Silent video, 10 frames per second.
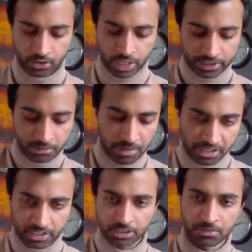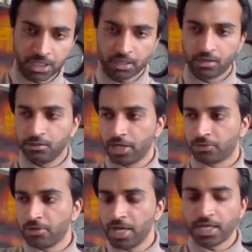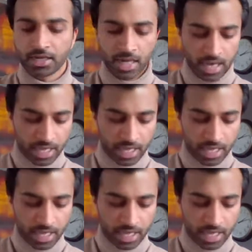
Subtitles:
So that's a mechanism they created,